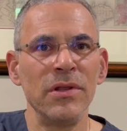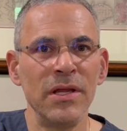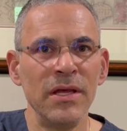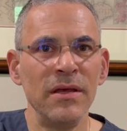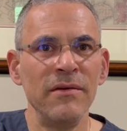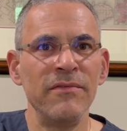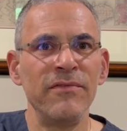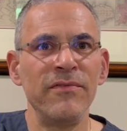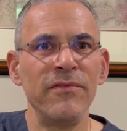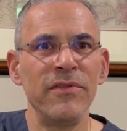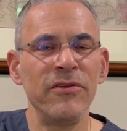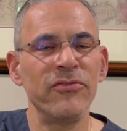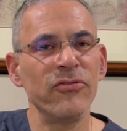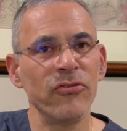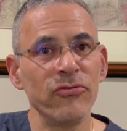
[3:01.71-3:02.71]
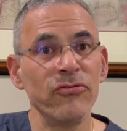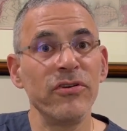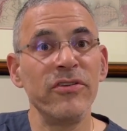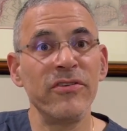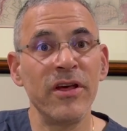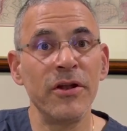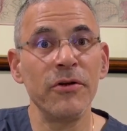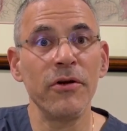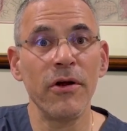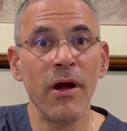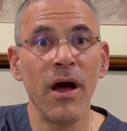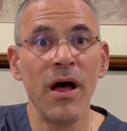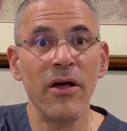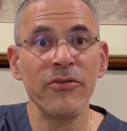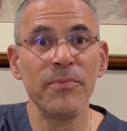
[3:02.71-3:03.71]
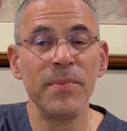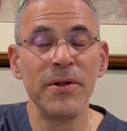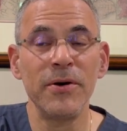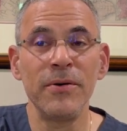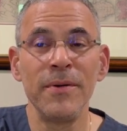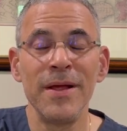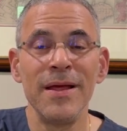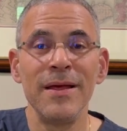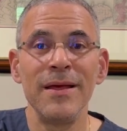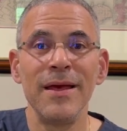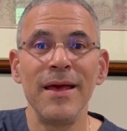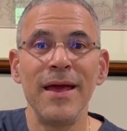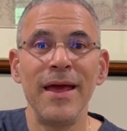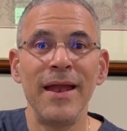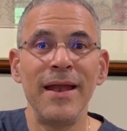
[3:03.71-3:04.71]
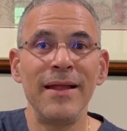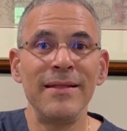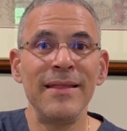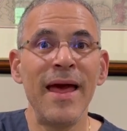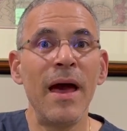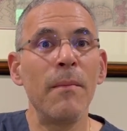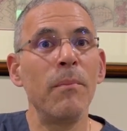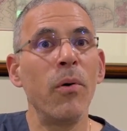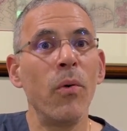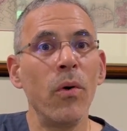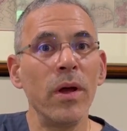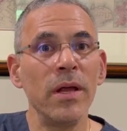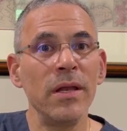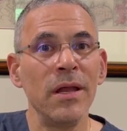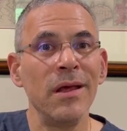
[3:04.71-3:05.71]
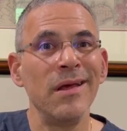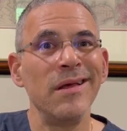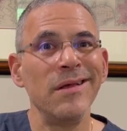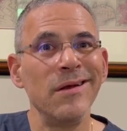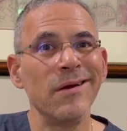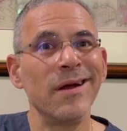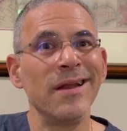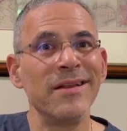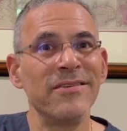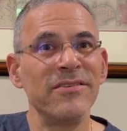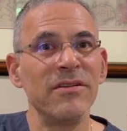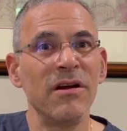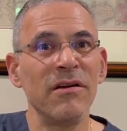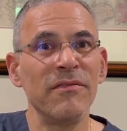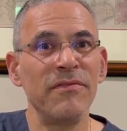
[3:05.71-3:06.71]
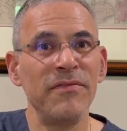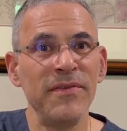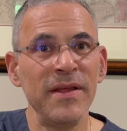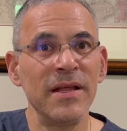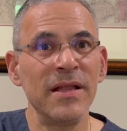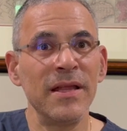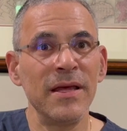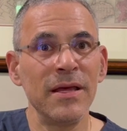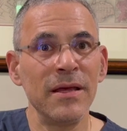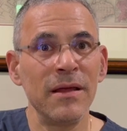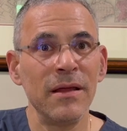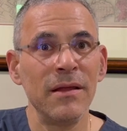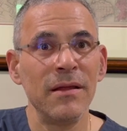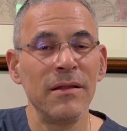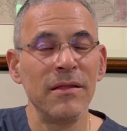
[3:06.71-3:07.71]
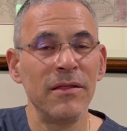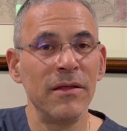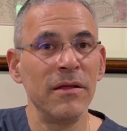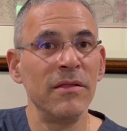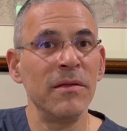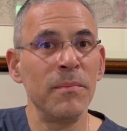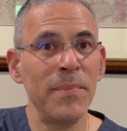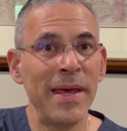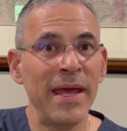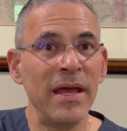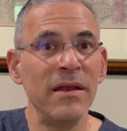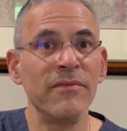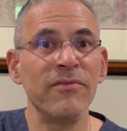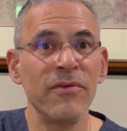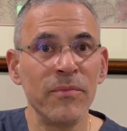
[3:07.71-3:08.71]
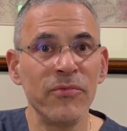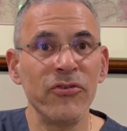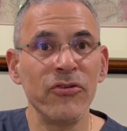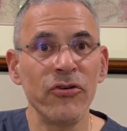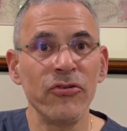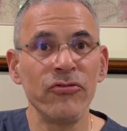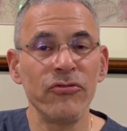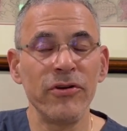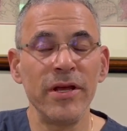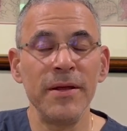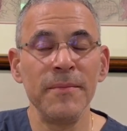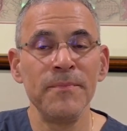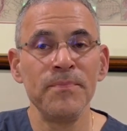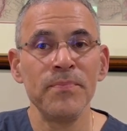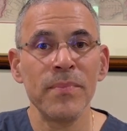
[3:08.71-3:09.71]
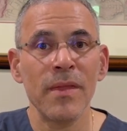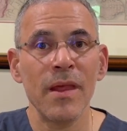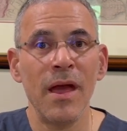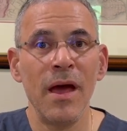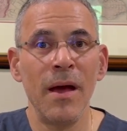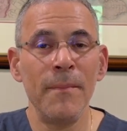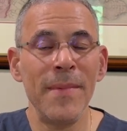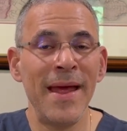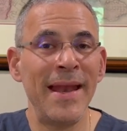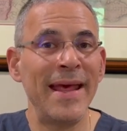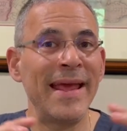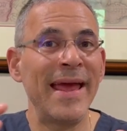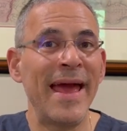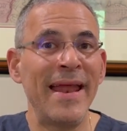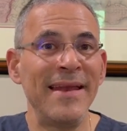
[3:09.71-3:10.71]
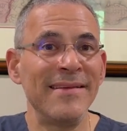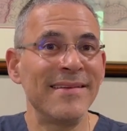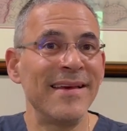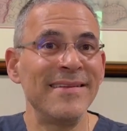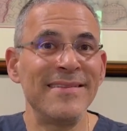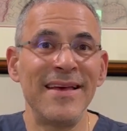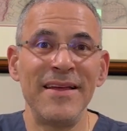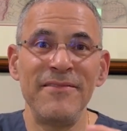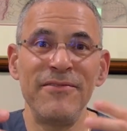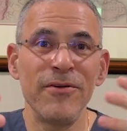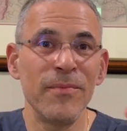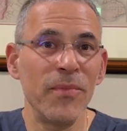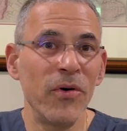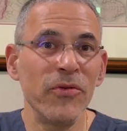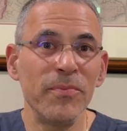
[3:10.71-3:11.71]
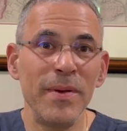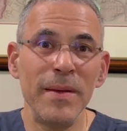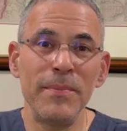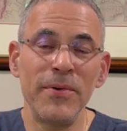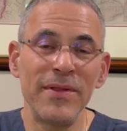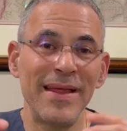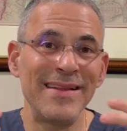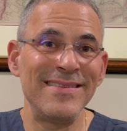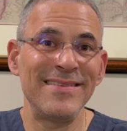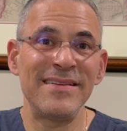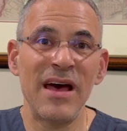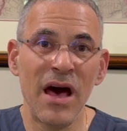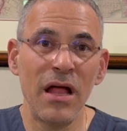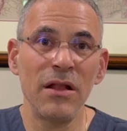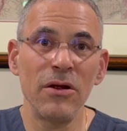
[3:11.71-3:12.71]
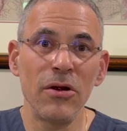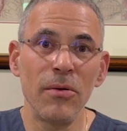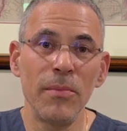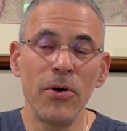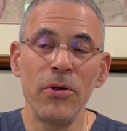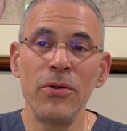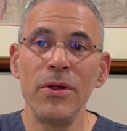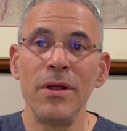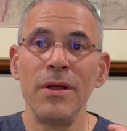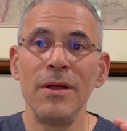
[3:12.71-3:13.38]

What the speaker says: leave the surgery center or hospital. And at that point, you're going to start feeling the pain from surgery. And again, as I said, for most people, that's tolerable